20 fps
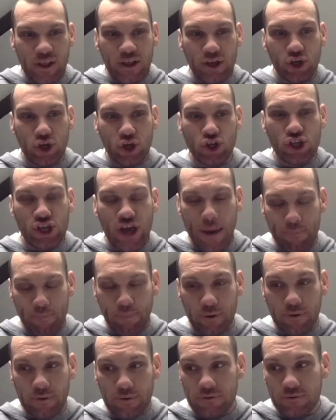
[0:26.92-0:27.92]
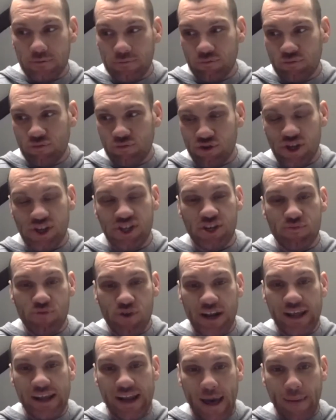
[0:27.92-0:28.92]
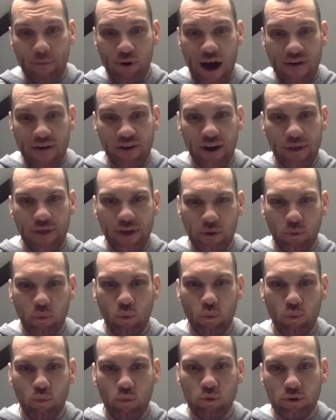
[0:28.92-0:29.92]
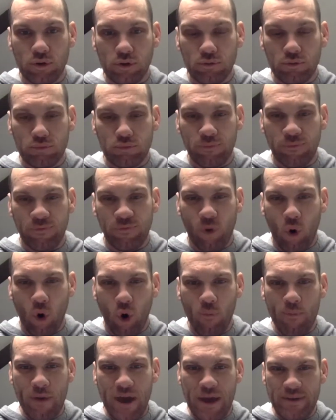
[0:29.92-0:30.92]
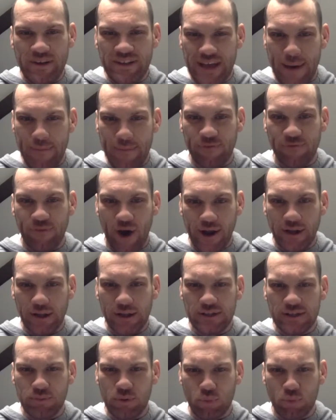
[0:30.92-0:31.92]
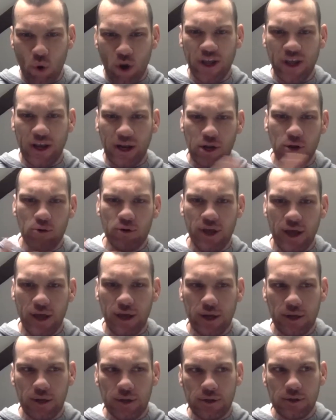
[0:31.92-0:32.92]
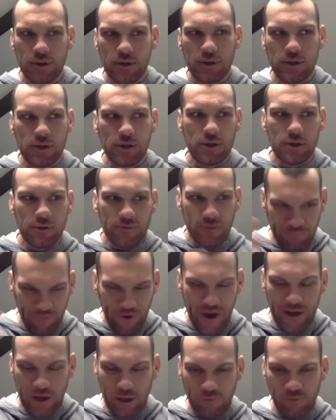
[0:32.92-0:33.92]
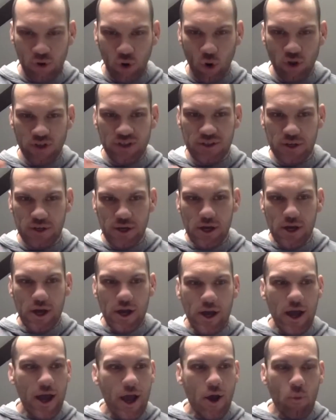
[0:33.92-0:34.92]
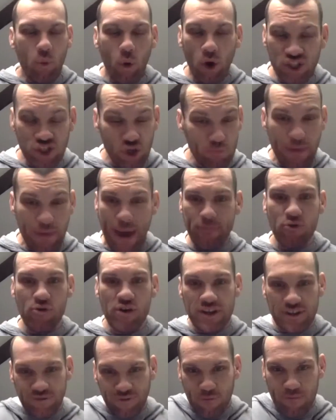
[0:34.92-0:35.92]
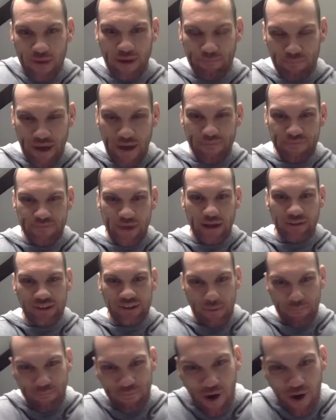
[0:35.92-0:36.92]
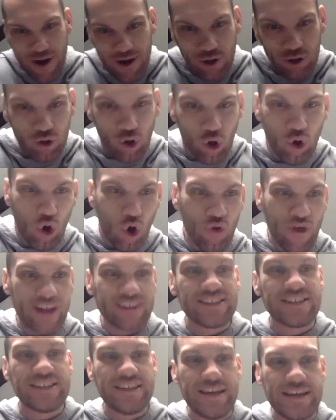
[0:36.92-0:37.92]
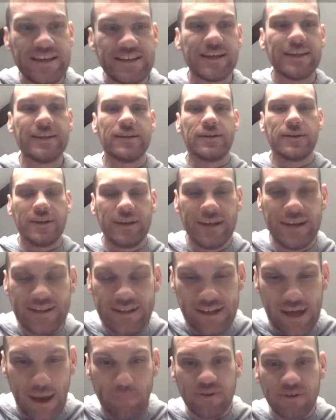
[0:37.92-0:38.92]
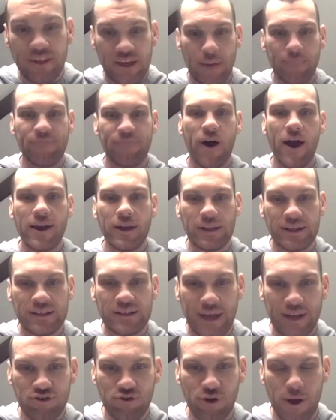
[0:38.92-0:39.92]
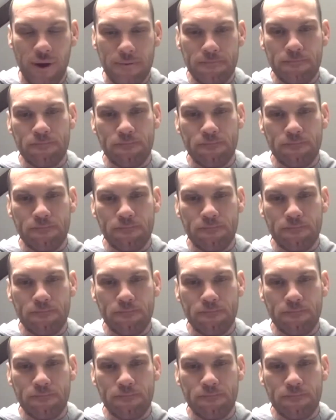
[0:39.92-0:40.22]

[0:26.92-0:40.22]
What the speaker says: Good cup tradition, really, at Aberavon. I think 4 maybe semi-finals, with one including the final, of course. What's your memories from that cup final or that season leading up to the cup final, etc.?